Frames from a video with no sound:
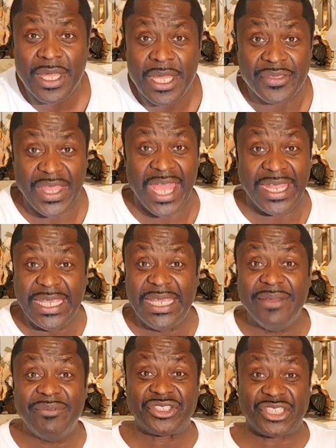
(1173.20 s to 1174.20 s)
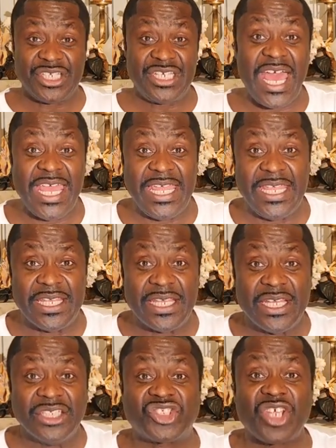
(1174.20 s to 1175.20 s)
That even today,
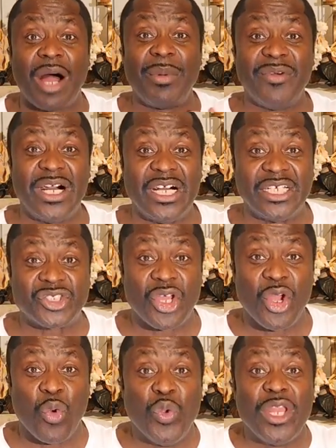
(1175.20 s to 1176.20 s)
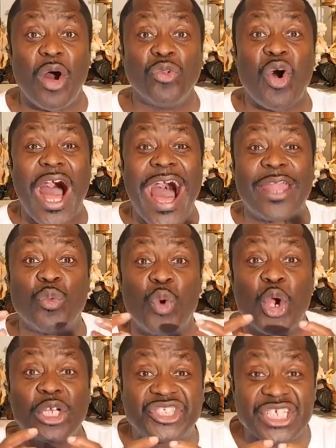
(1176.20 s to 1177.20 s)
some of us, we don't know how to
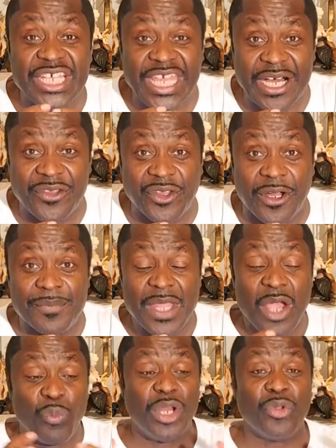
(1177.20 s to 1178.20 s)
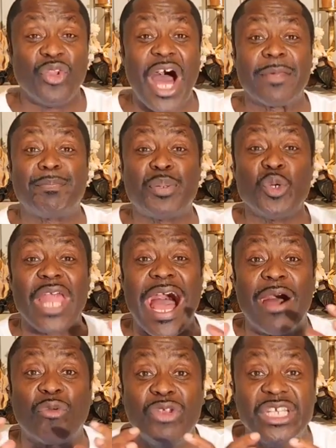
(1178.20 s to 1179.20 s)
work together. We don't know how to pull
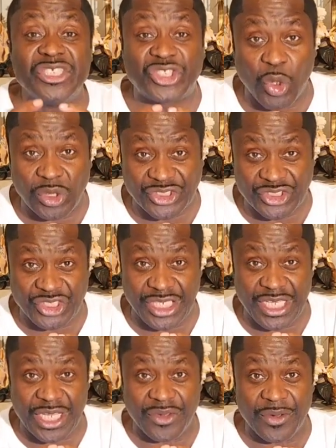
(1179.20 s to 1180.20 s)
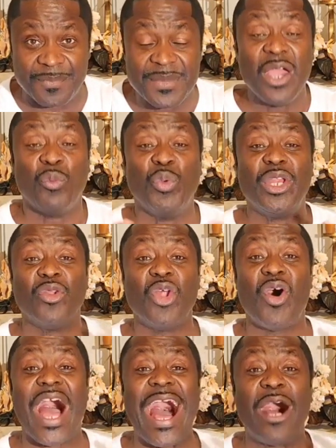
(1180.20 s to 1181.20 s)
our resources together. We don't
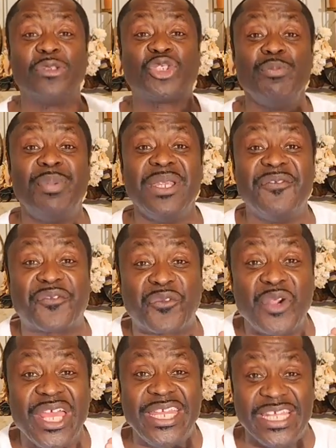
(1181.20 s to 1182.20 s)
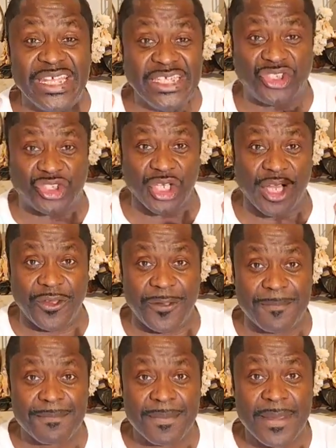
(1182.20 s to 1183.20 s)
know how to befriend each other.
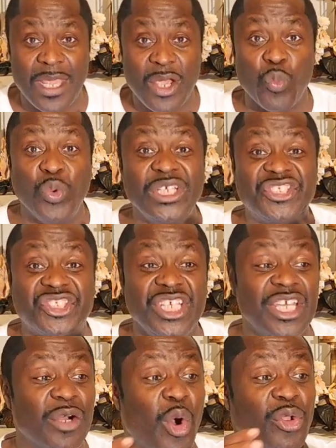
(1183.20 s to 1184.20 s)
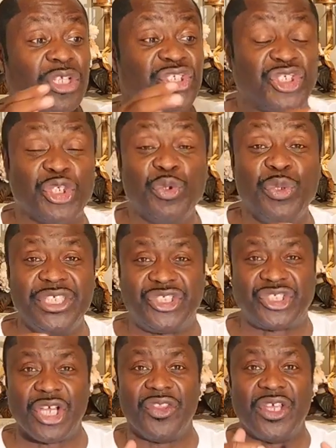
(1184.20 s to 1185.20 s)
We still want to shoot
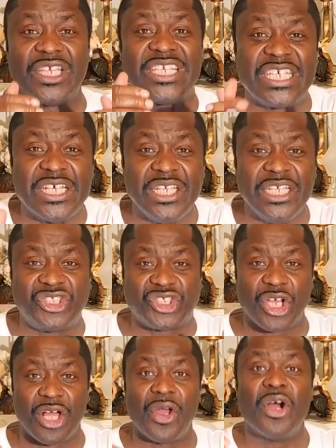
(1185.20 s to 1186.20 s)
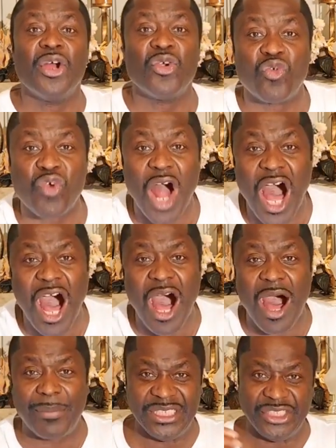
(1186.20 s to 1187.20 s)
each other, kill each other,
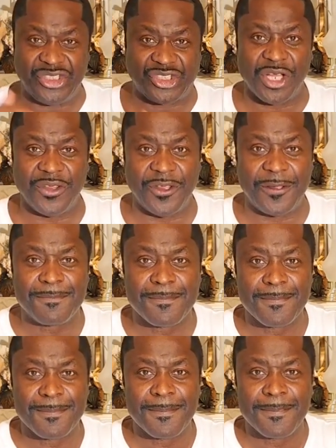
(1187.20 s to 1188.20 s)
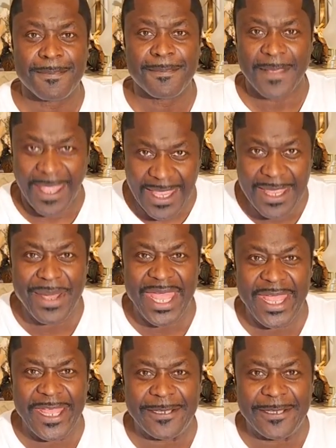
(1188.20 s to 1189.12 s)
rob each other. Amen.